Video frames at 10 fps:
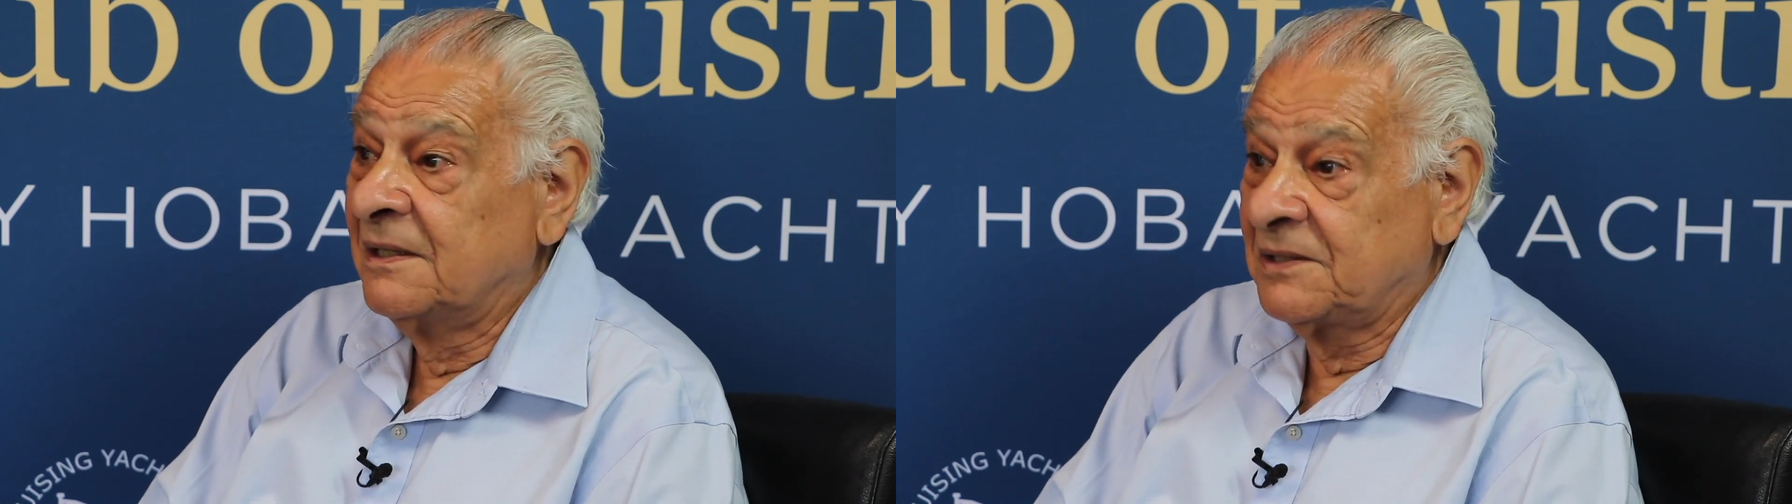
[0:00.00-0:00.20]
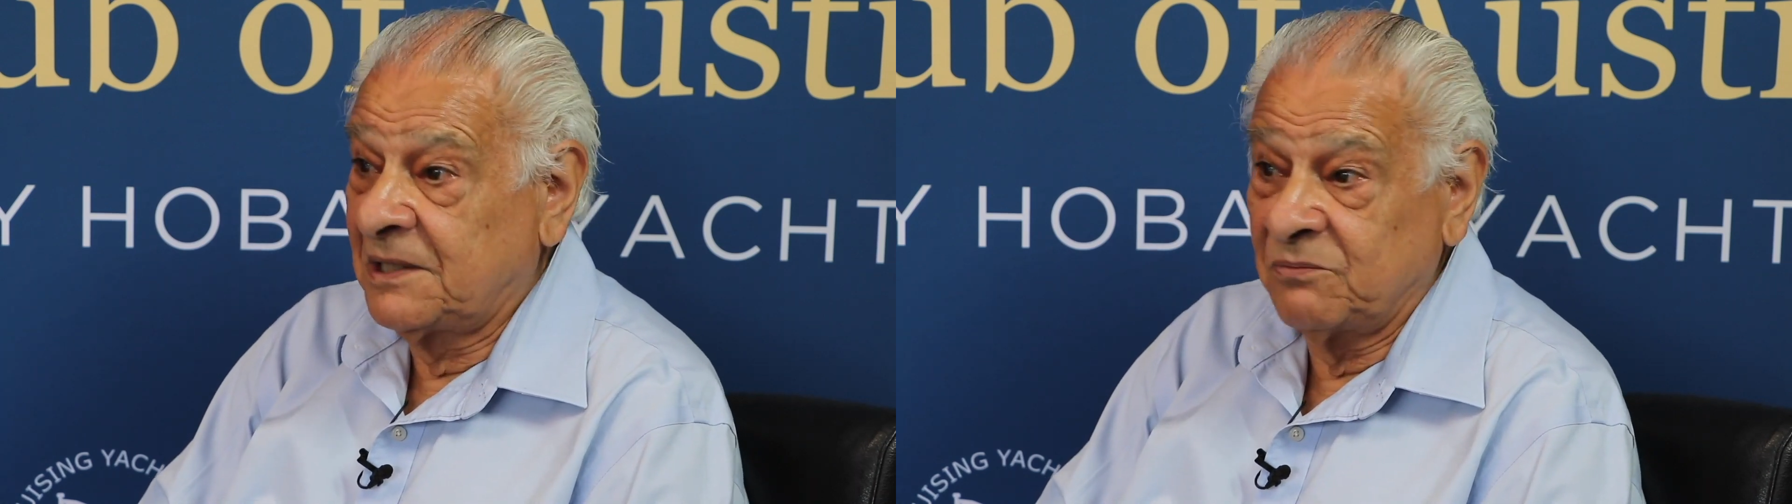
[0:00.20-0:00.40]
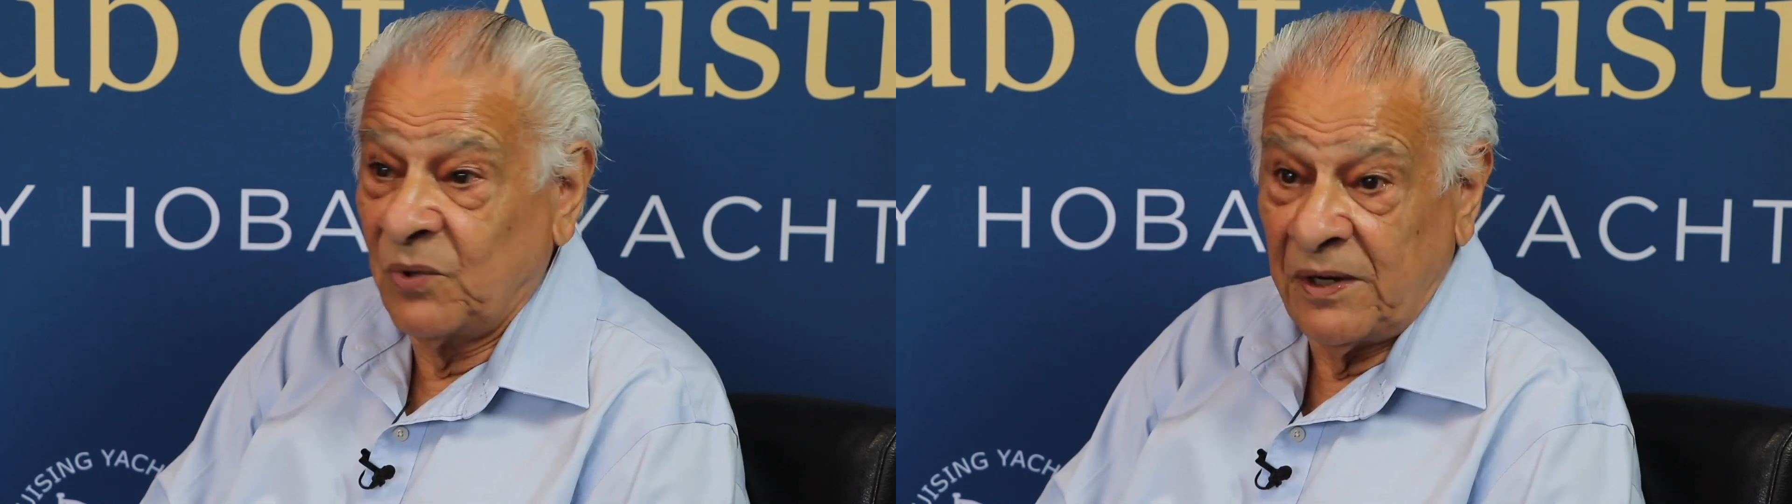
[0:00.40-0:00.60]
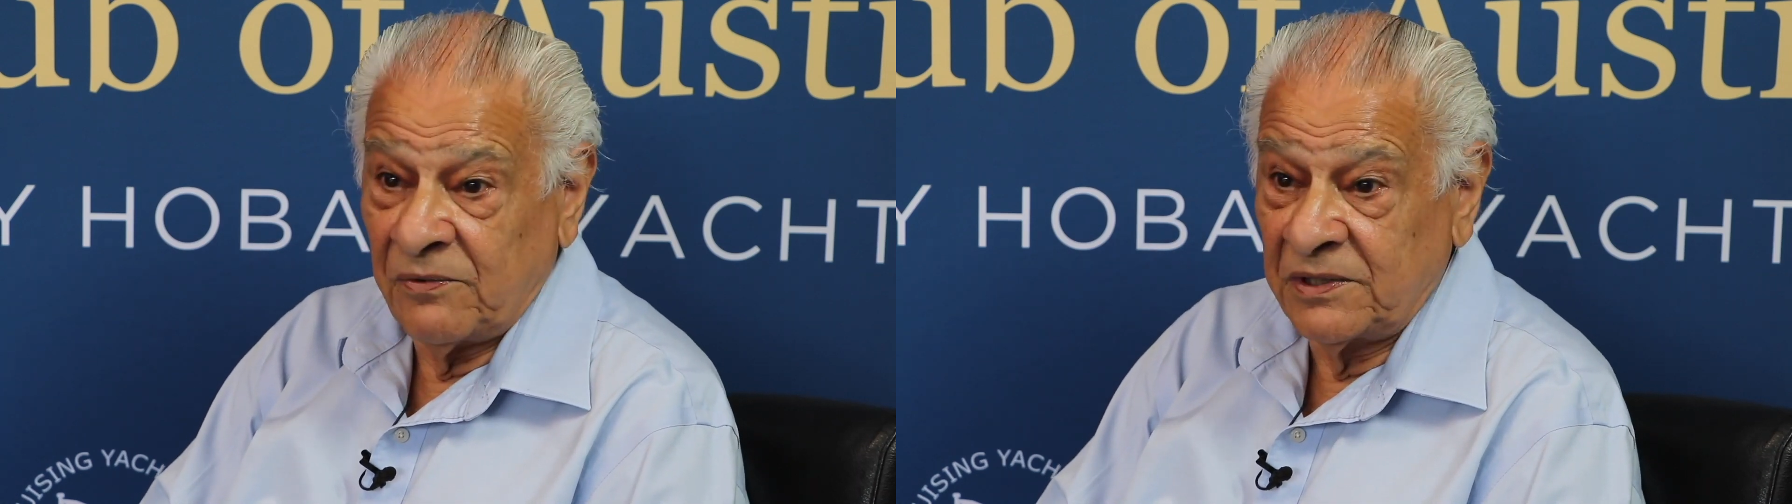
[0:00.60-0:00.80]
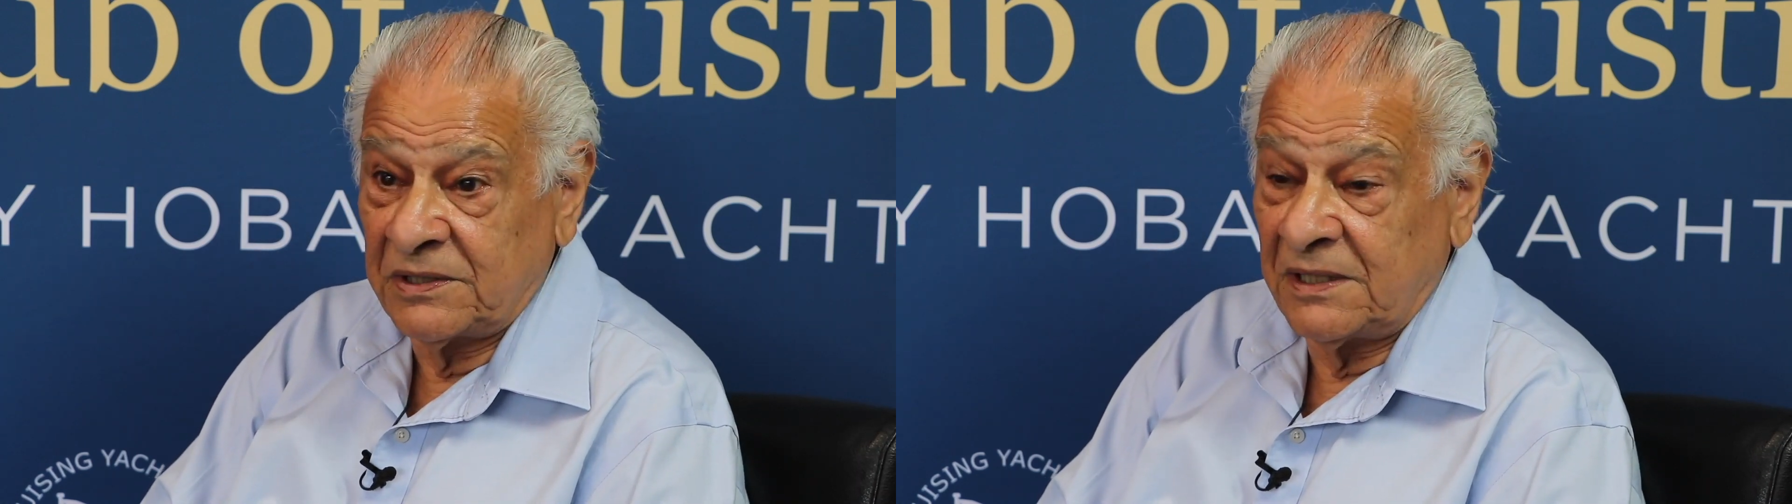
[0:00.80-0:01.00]
I said,
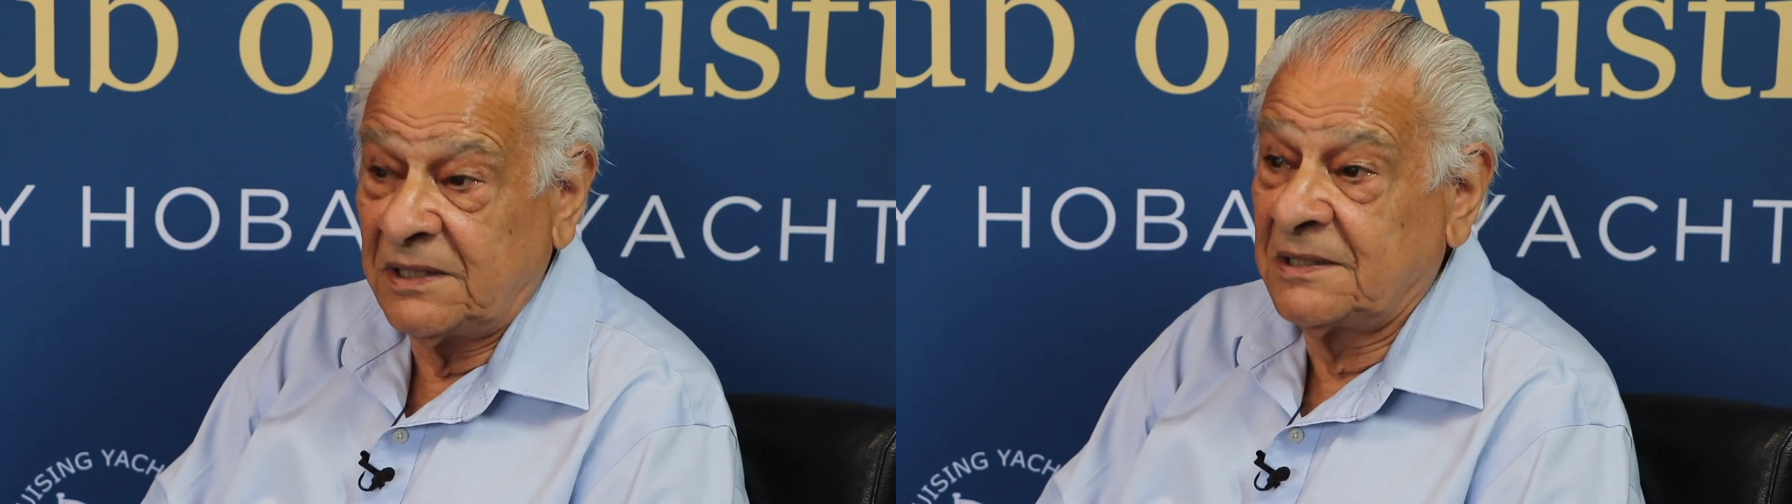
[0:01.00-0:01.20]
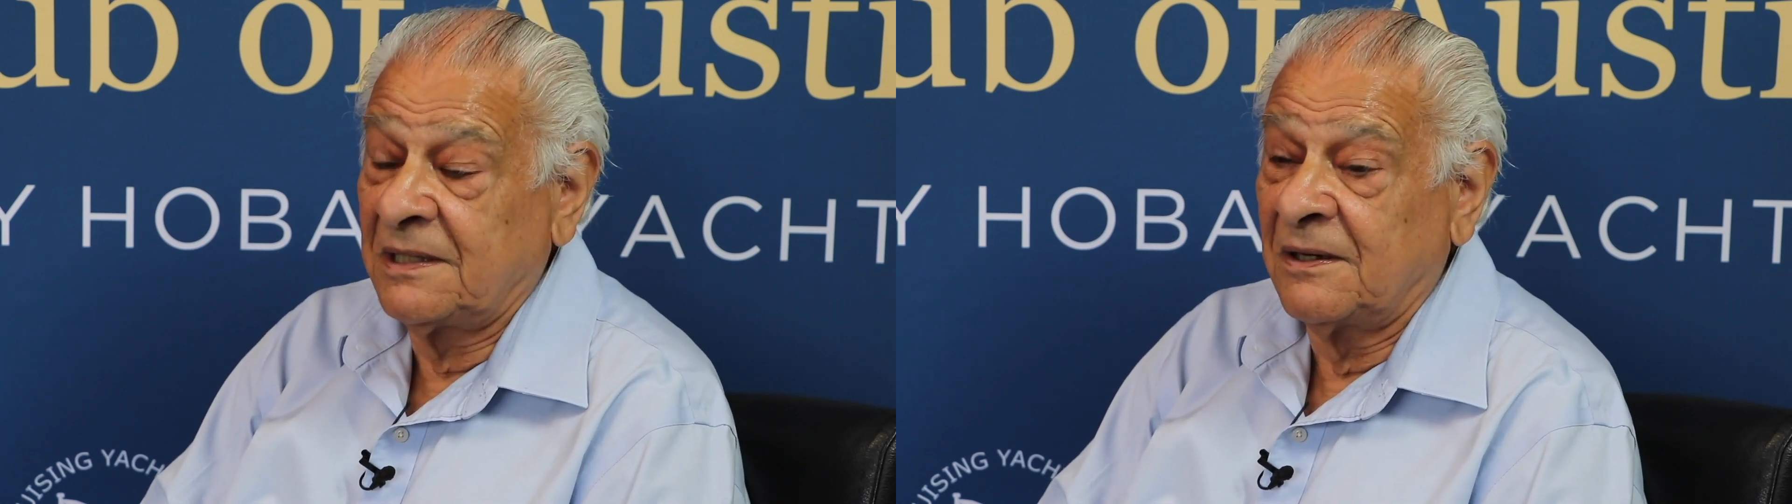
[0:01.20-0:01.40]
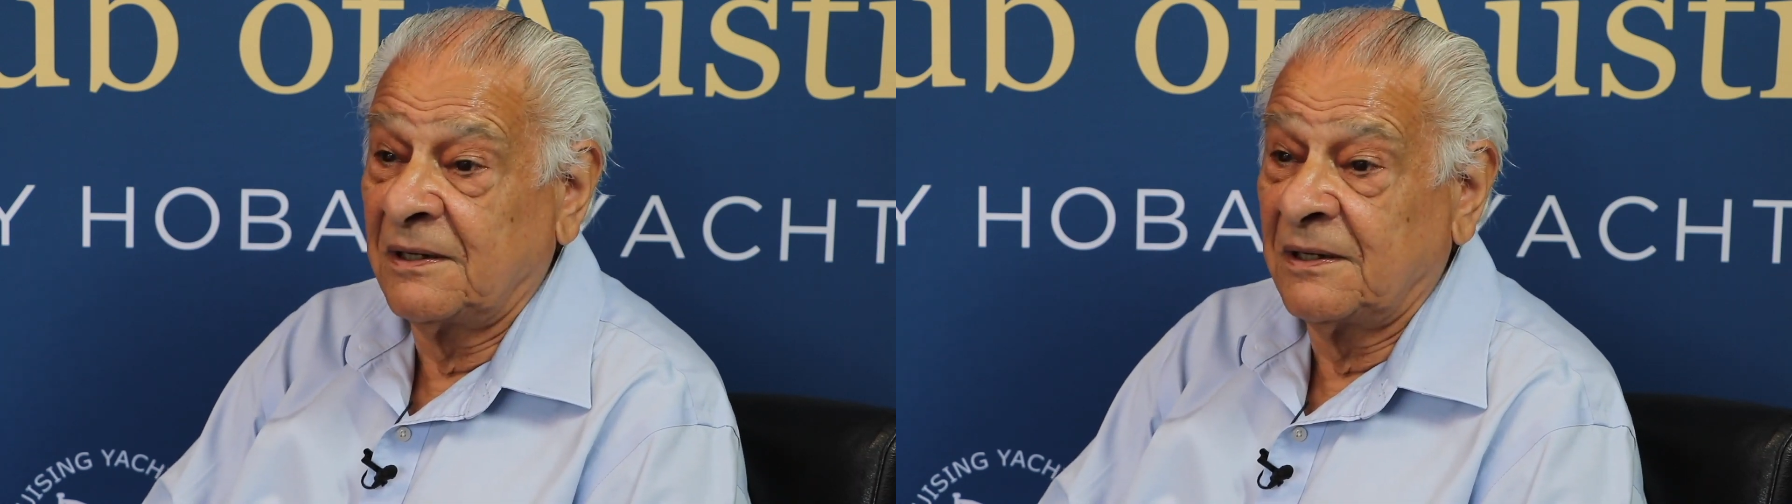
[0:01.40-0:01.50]
where is it? He said,